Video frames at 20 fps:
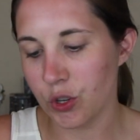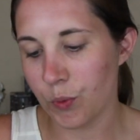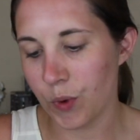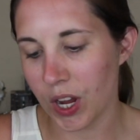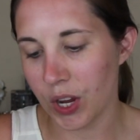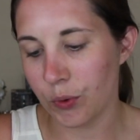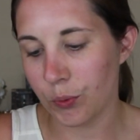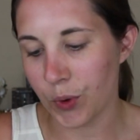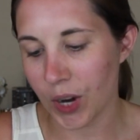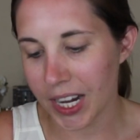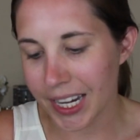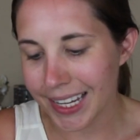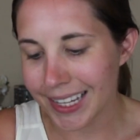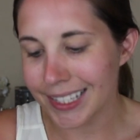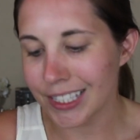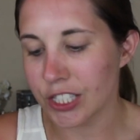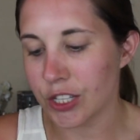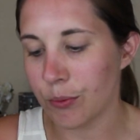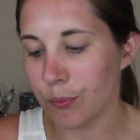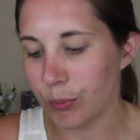Away
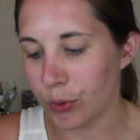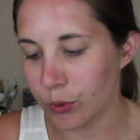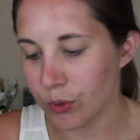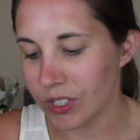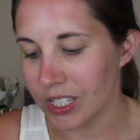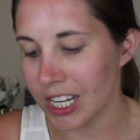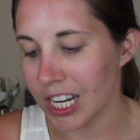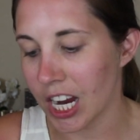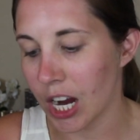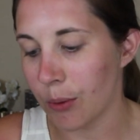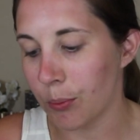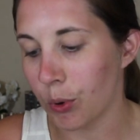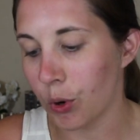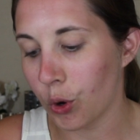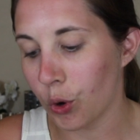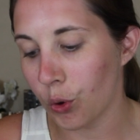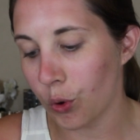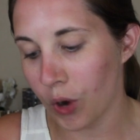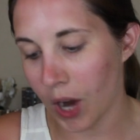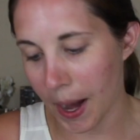Radiance Boosting
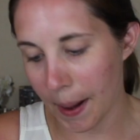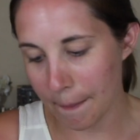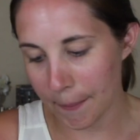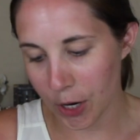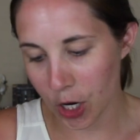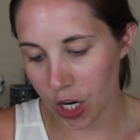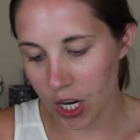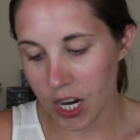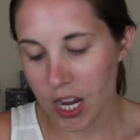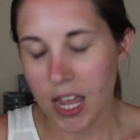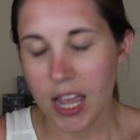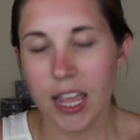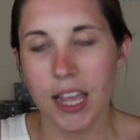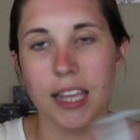Primer.